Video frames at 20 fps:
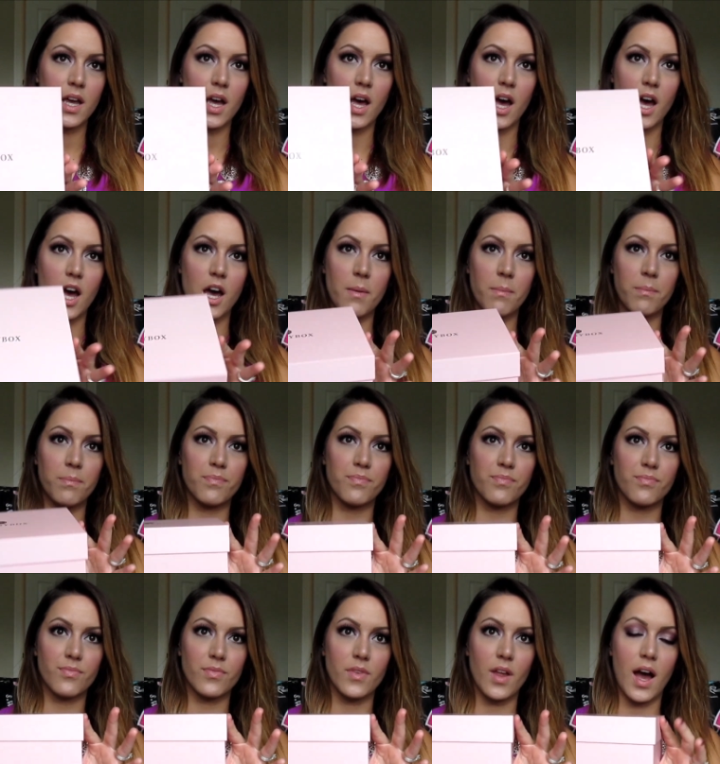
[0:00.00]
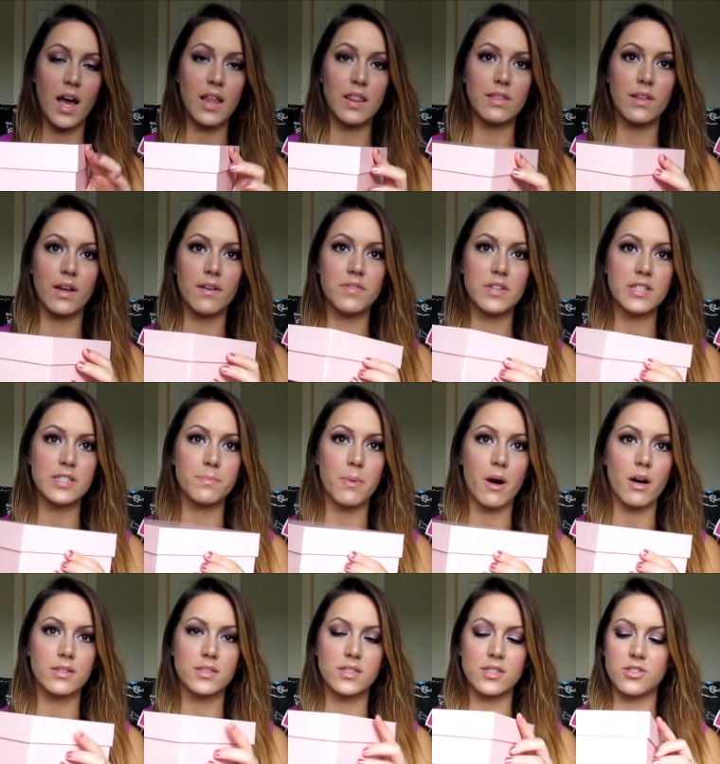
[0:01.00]
um, I love these
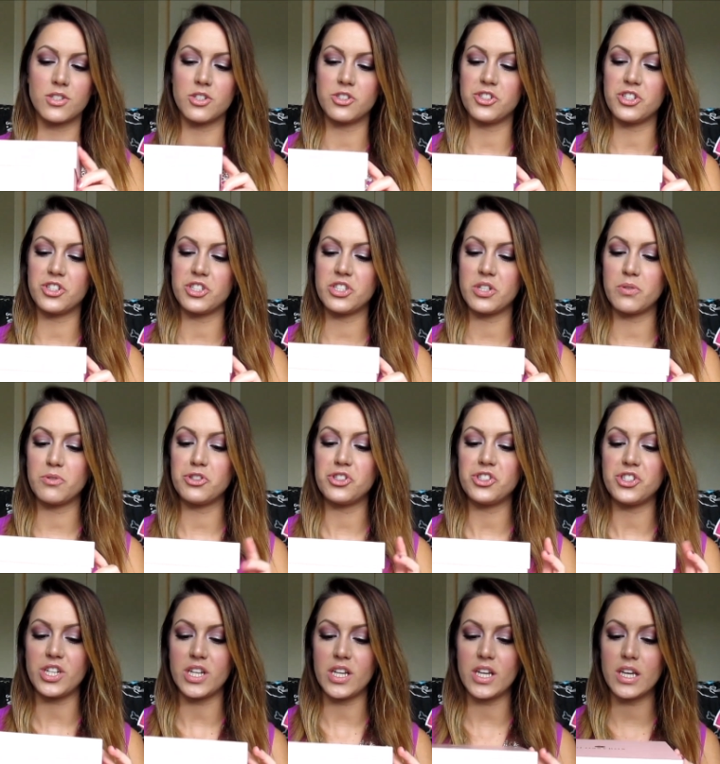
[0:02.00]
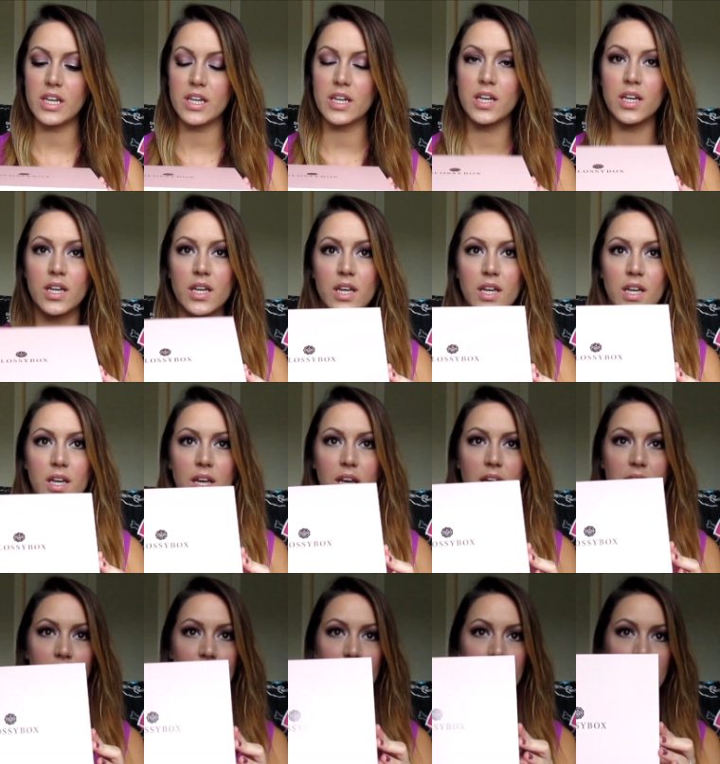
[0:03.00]
boxes they're just so chic
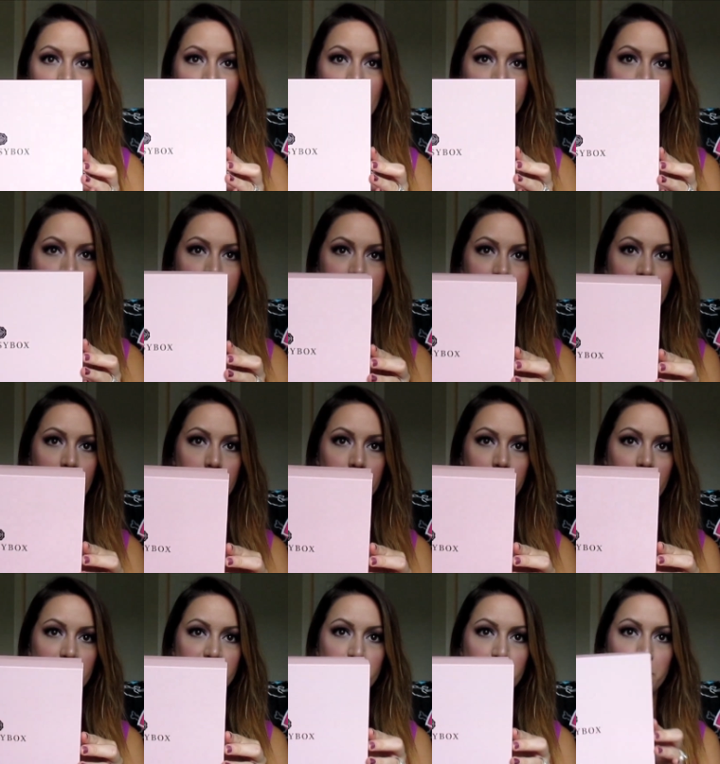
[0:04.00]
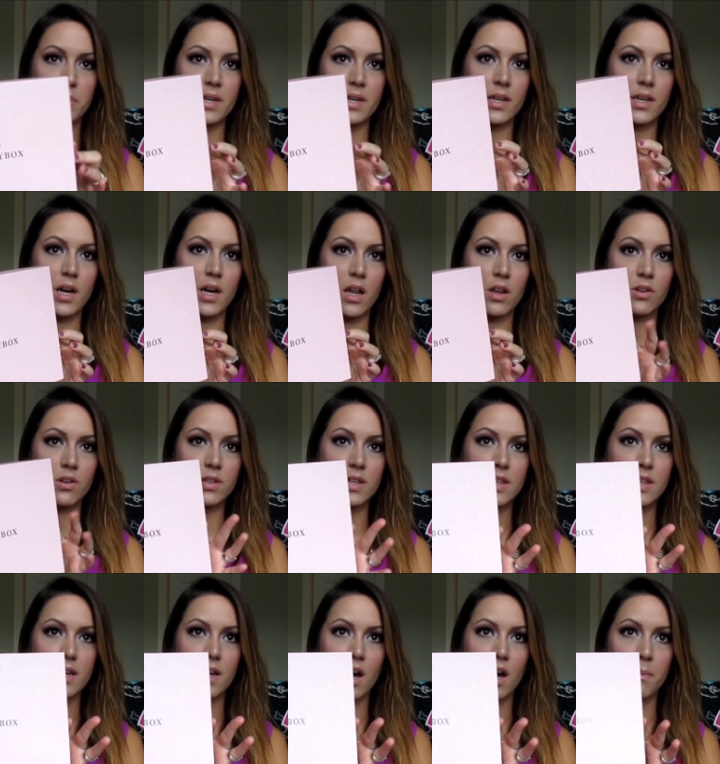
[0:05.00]
and I love like that blush pink color that
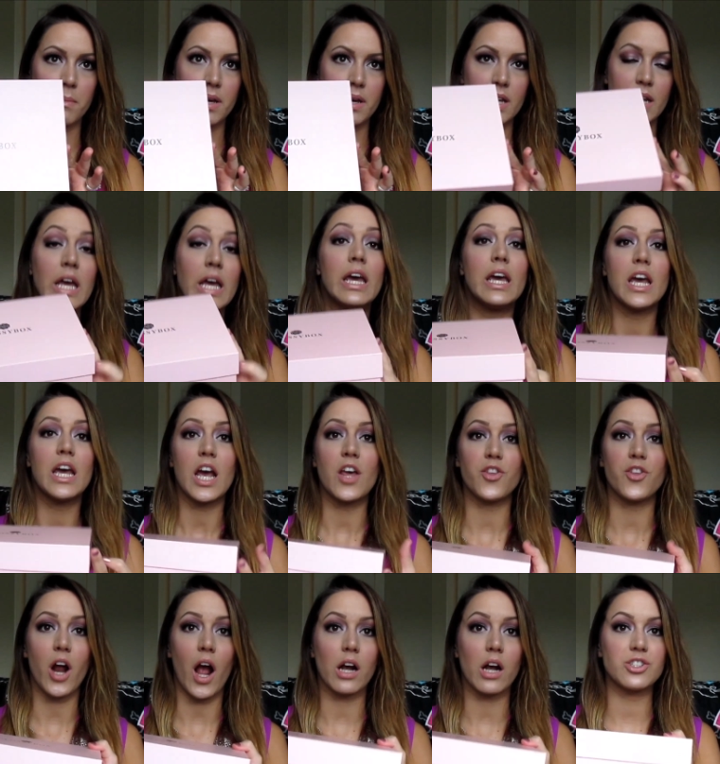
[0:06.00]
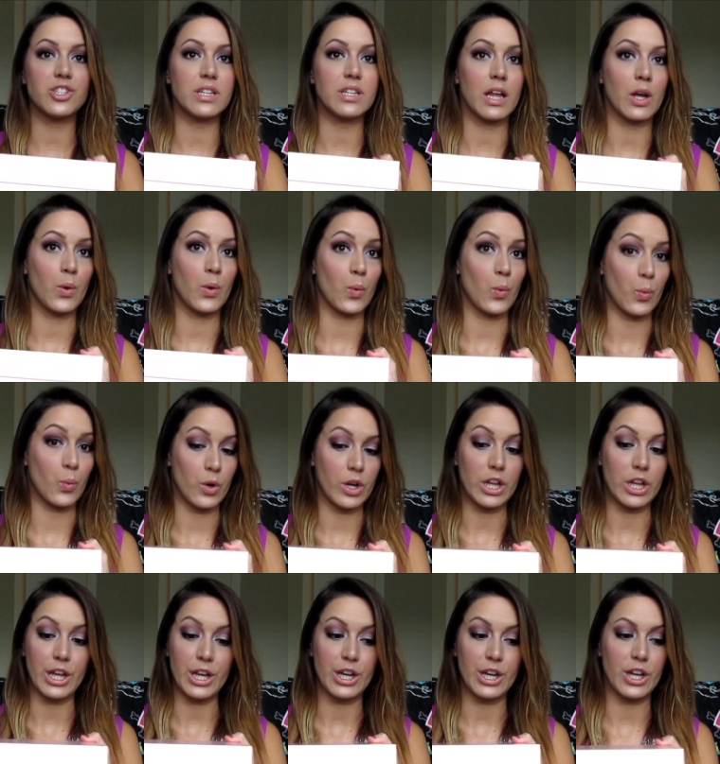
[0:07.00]
they come in and they're actually like
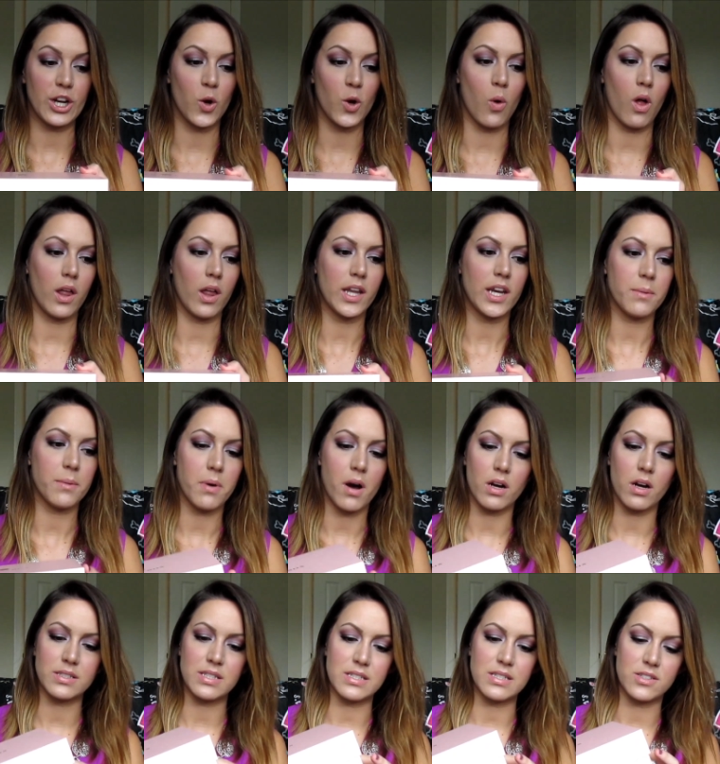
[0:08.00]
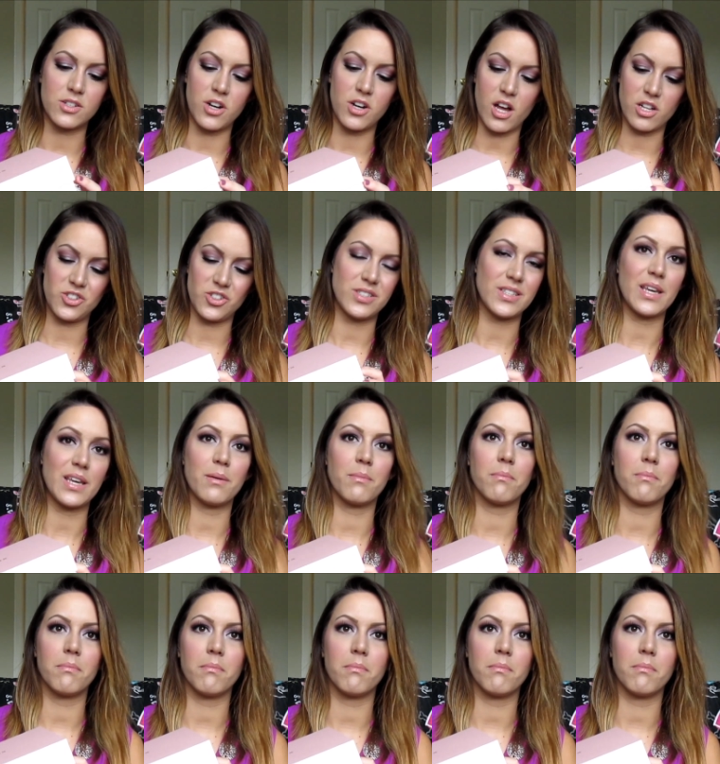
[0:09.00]
really good quality boxes they're not just like